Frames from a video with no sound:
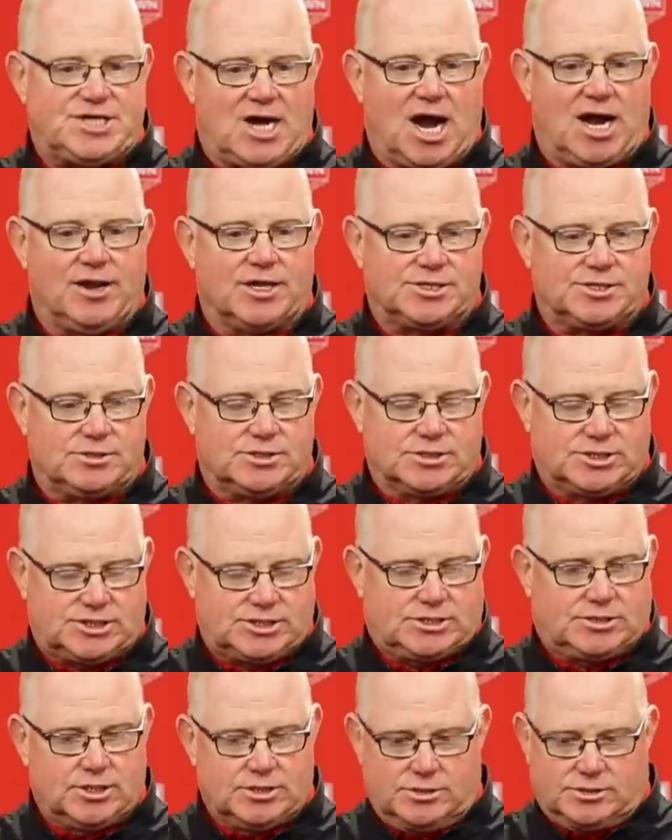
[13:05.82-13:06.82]
kind of
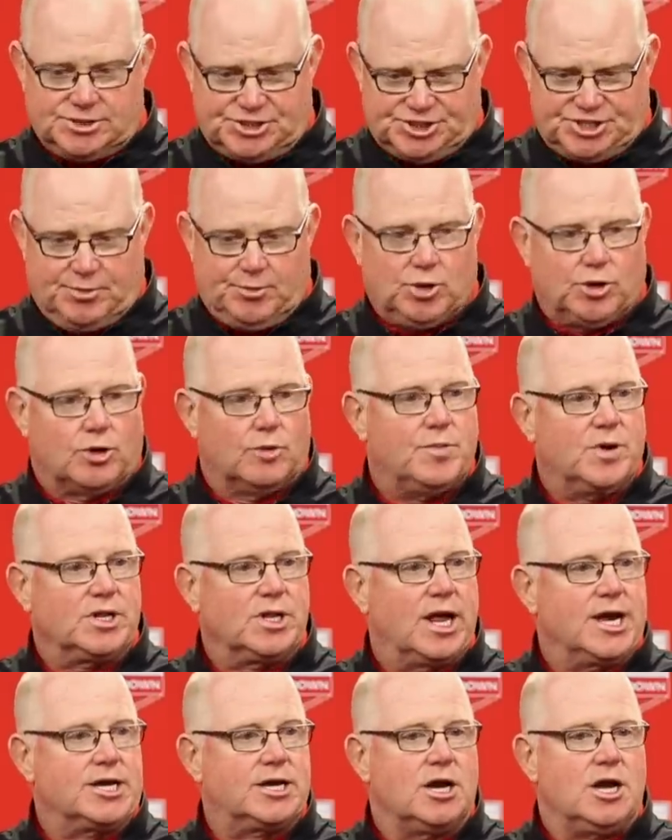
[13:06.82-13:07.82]
similar, but
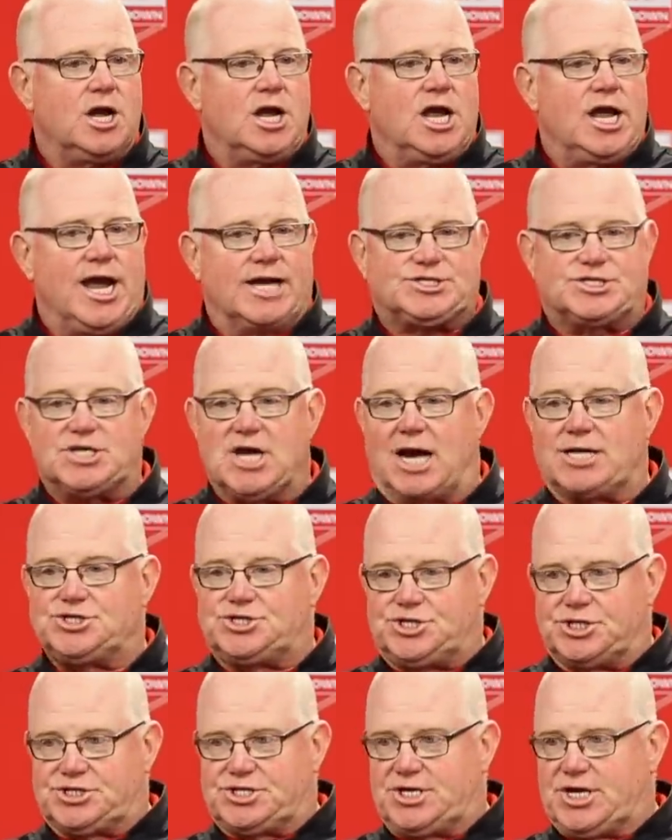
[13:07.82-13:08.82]
like it's not
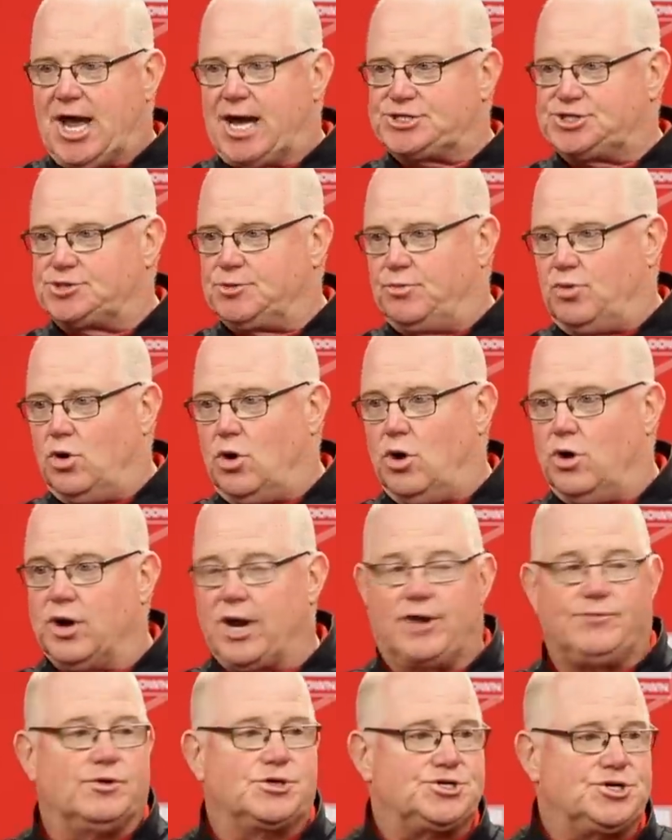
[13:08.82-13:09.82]
just catch the ball
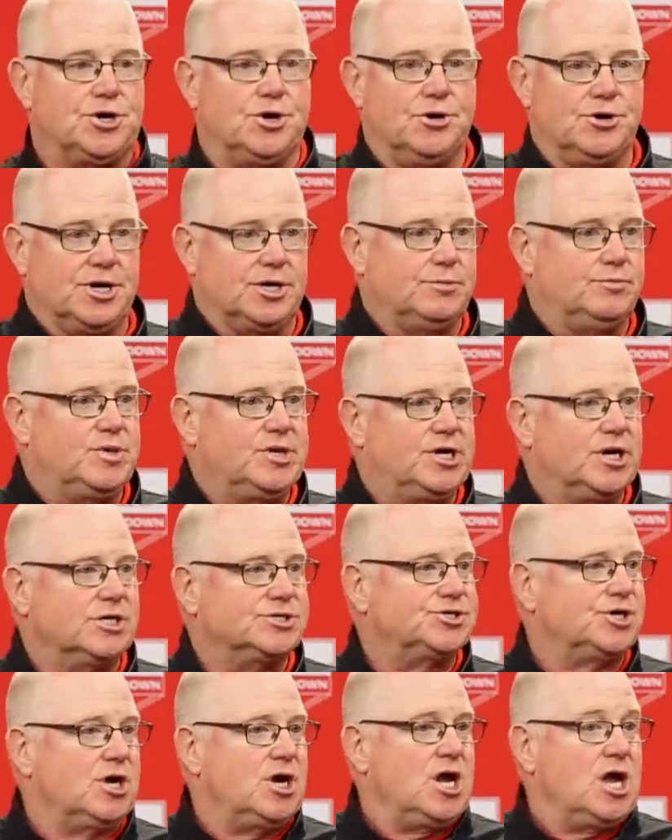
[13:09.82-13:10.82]
and return it,
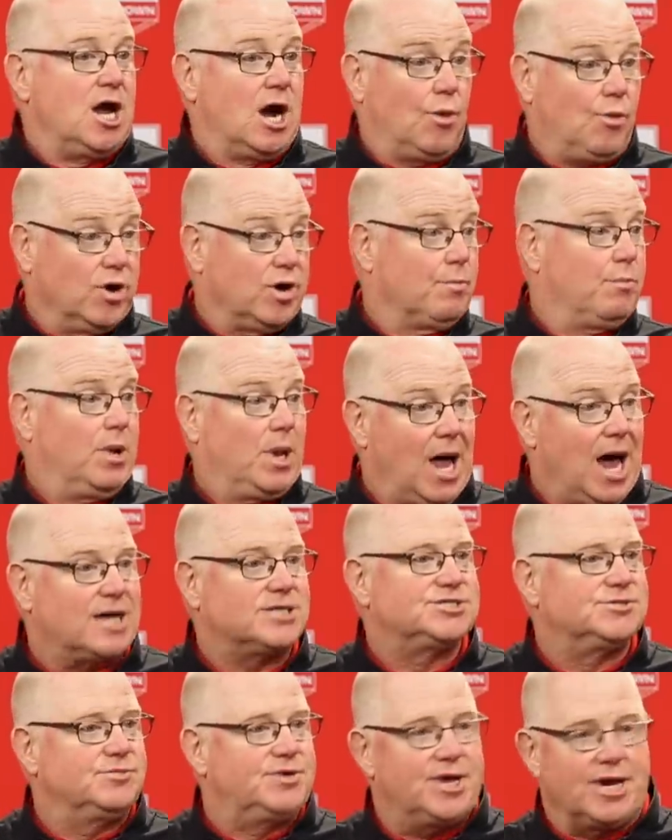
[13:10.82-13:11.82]
because I want to
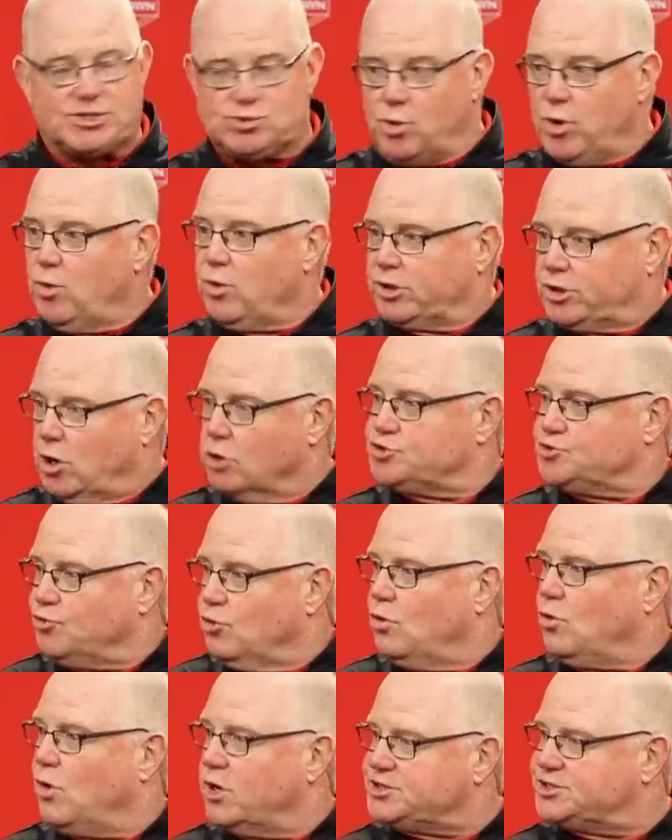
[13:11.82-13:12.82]
block some kicks. Coach
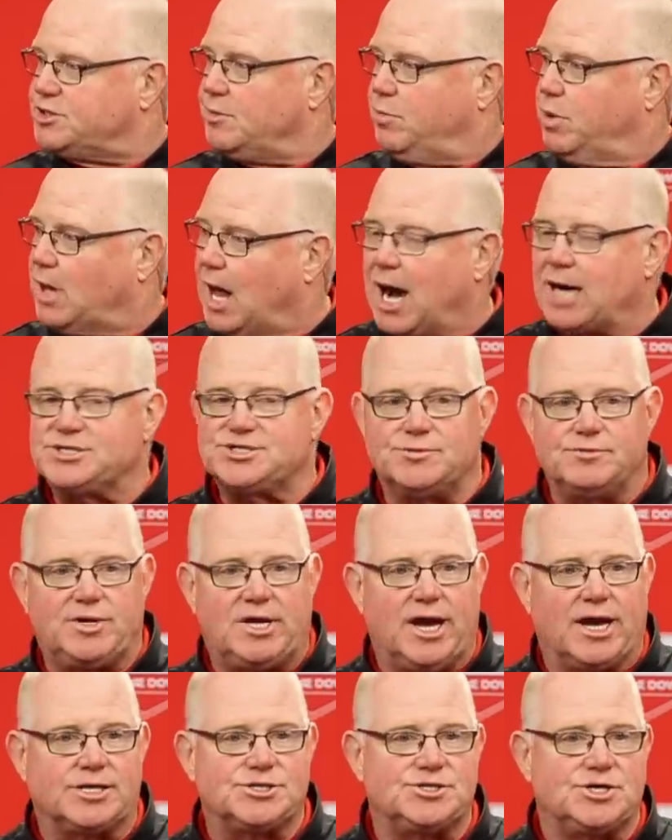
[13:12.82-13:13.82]
Rule wants to block some
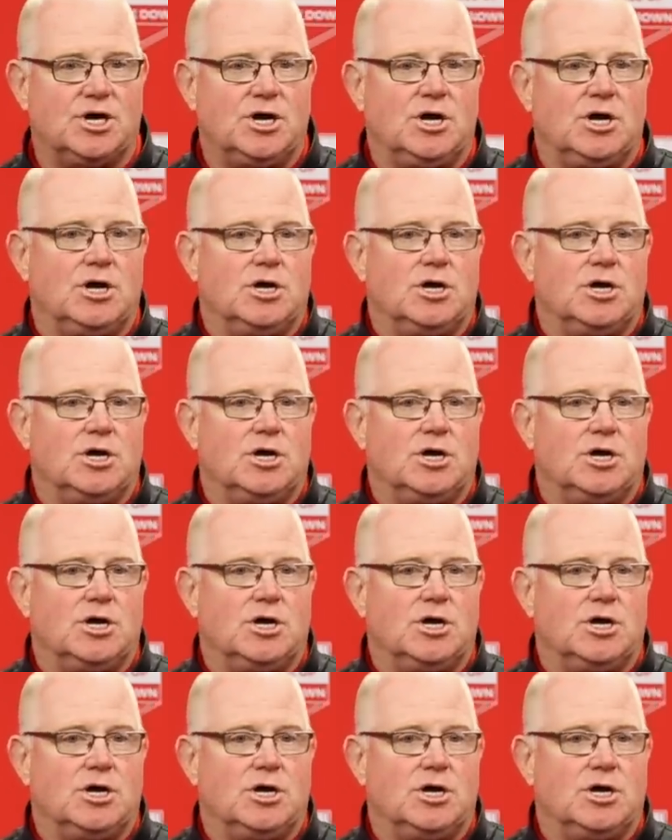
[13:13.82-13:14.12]
kicks.